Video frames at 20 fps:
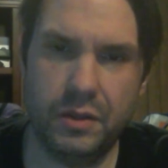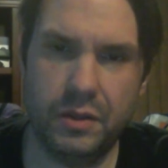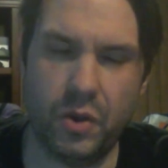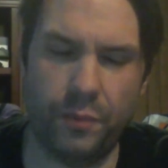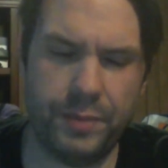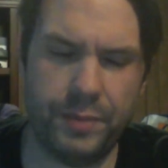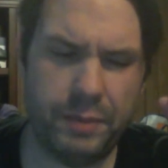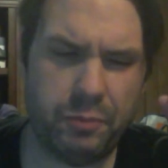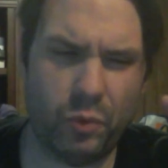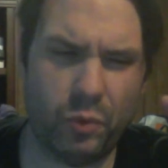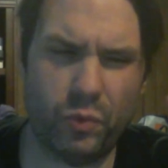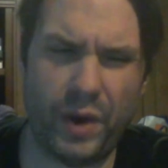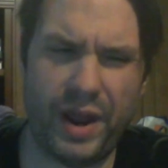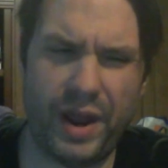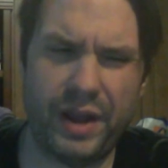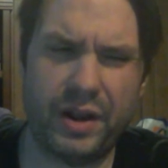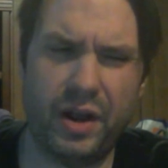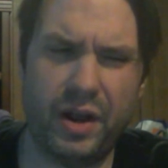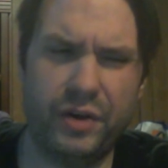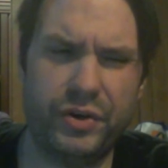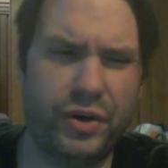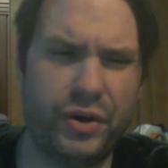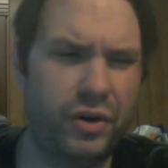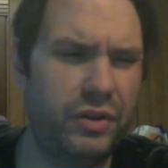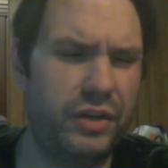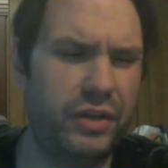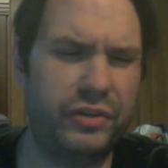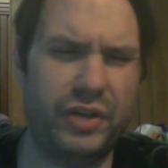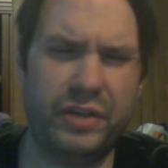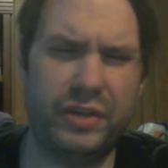People rag on her
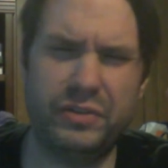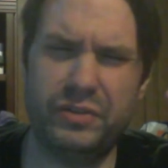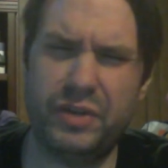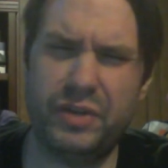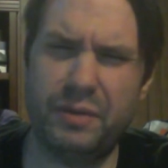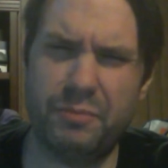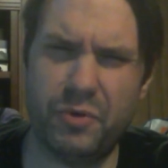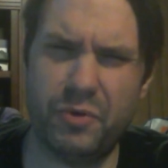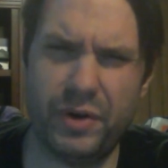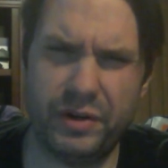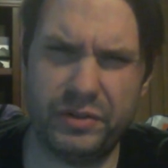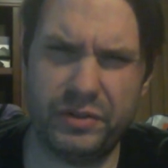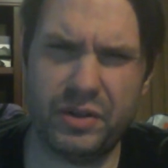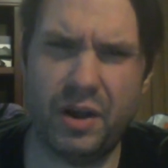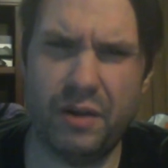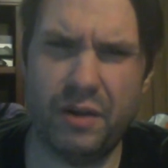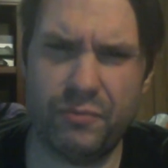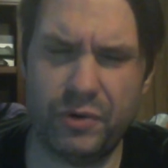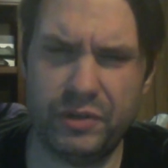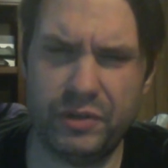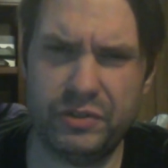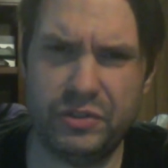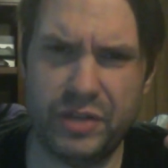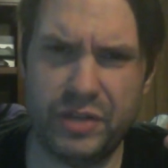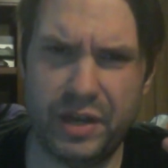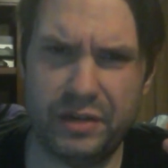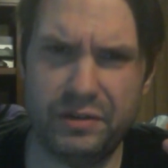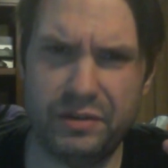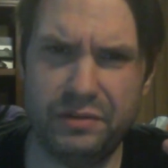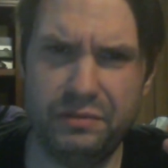that she hasn't done a press conference
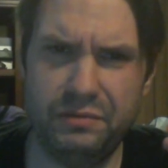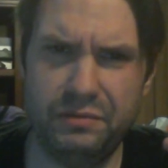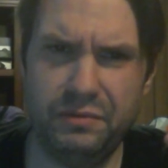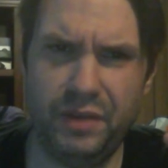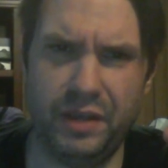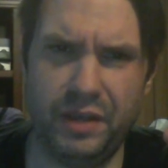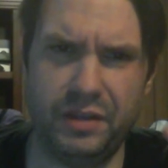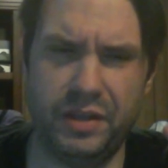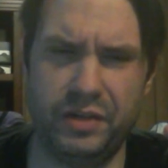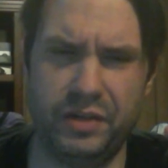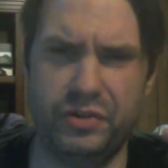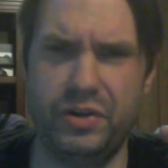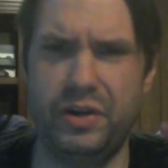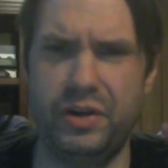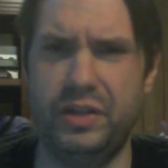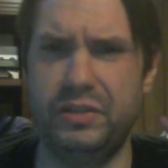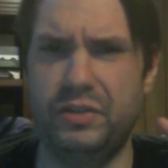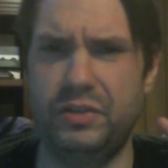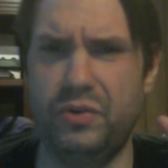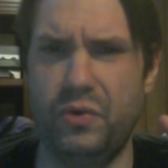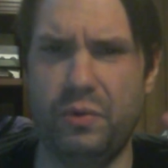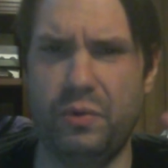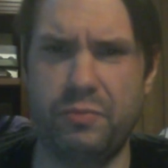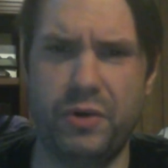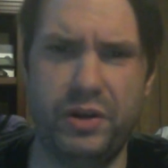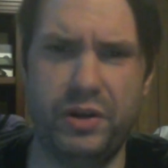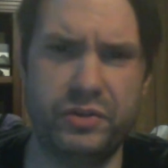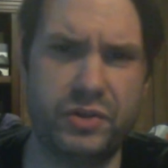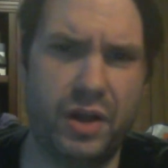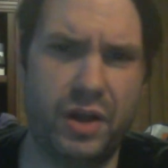yet, and that she needs to do a
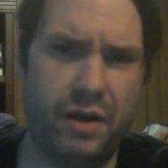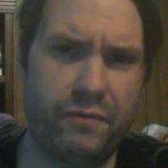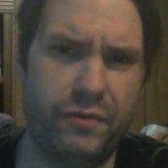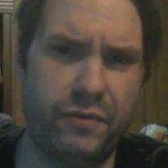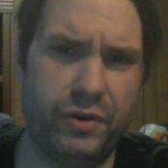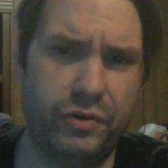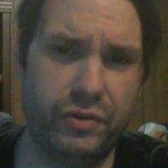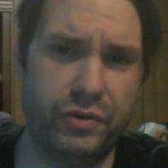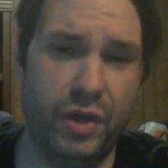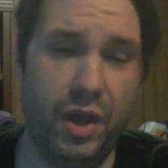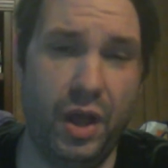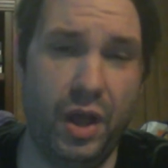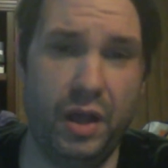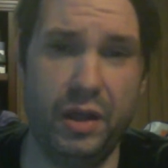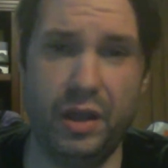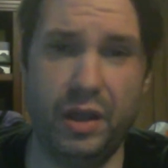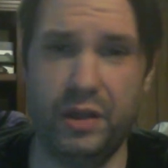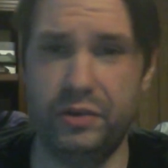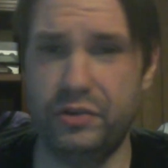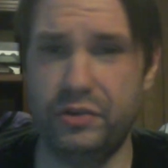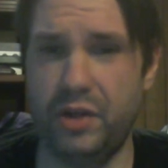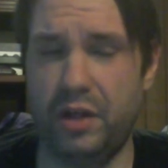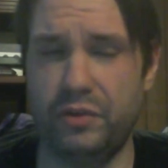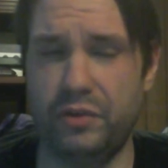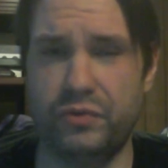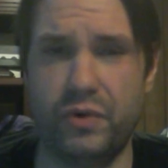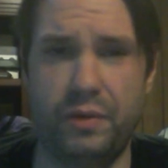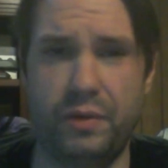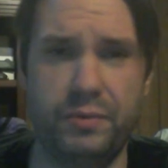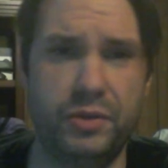press conference. And Donald
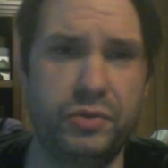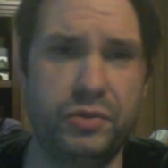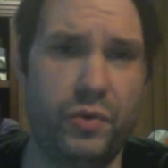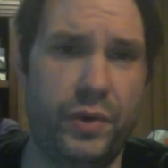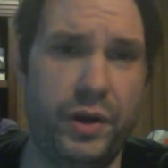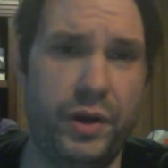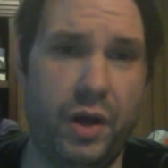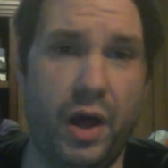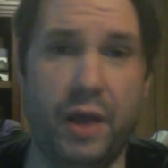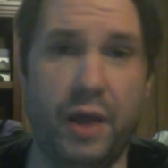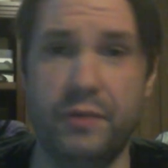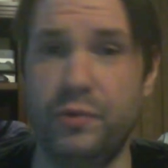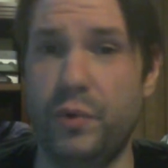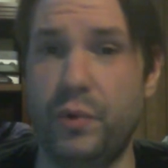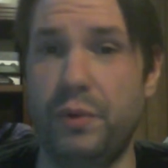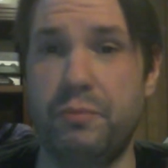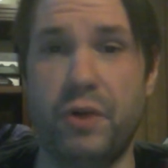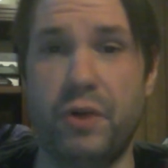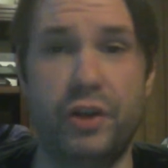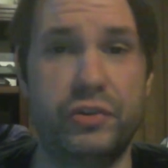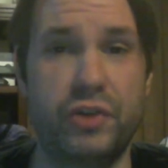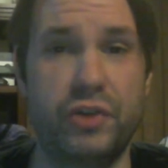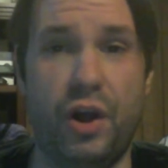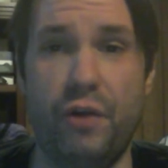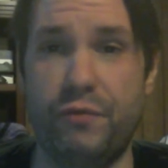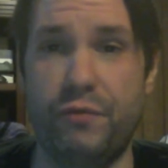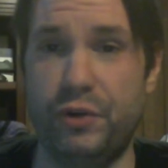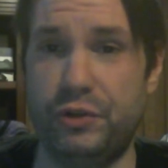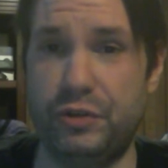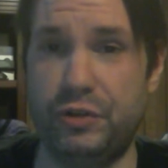Trump is going, I'm doing press
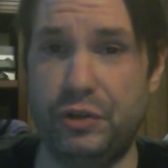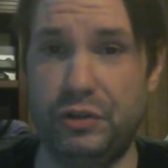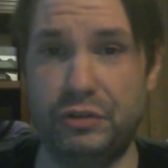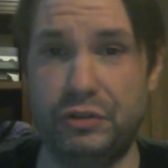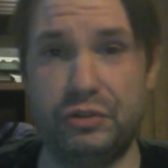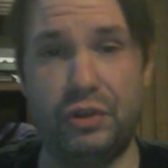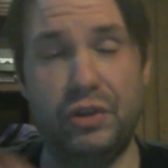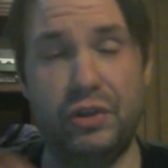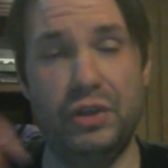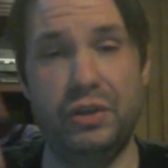conferences.